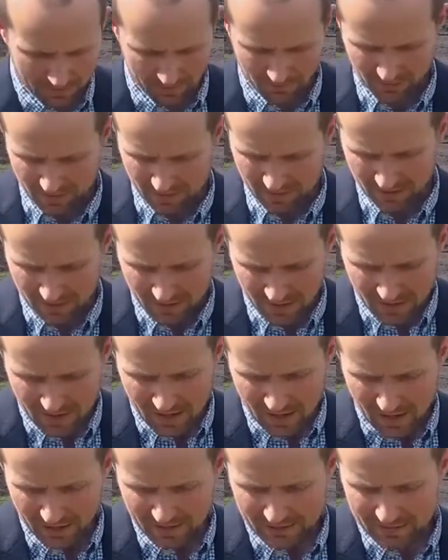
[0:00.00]
about here.
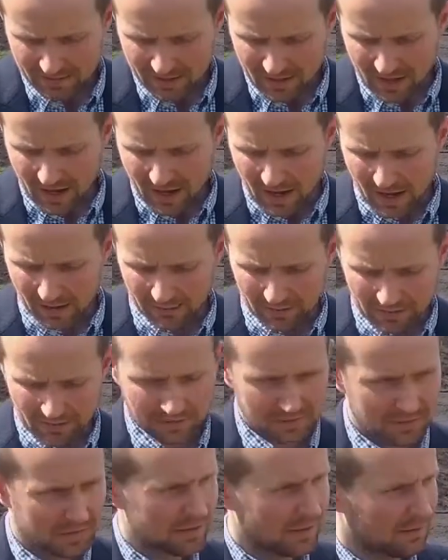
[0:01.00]
And I think
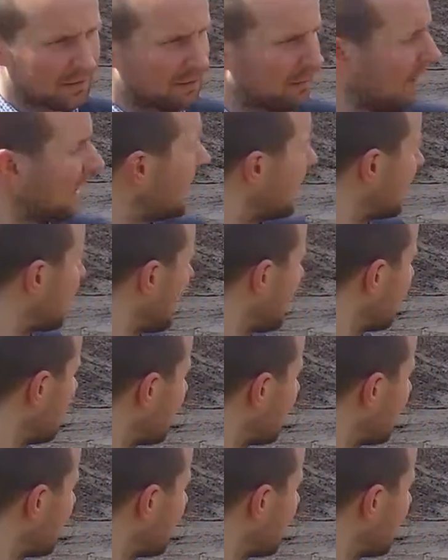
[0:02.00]
the really key